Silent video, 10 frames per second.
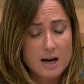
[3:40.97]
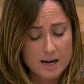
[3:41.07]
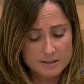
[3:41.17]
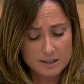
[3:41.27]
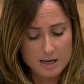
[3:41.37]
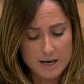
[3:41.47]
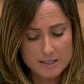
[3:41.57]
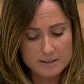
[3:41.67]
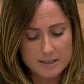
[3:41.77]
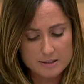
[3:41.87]

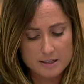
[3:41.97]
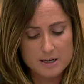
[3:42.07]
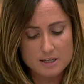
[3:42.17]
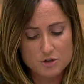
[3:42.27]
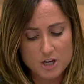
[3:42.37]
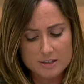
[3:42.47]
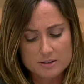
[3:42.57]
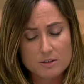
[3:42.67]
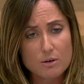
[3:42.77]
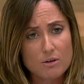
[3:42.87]
underlined that in
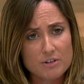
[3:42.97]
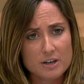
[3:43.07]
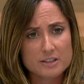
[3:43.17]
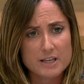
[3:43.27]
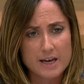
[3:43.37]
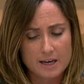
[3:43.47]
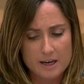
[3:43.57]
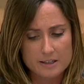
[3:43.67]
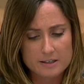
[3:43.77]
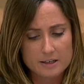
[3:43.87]
just over a
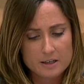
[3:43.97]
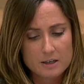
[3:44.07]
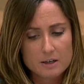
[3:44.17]
decade,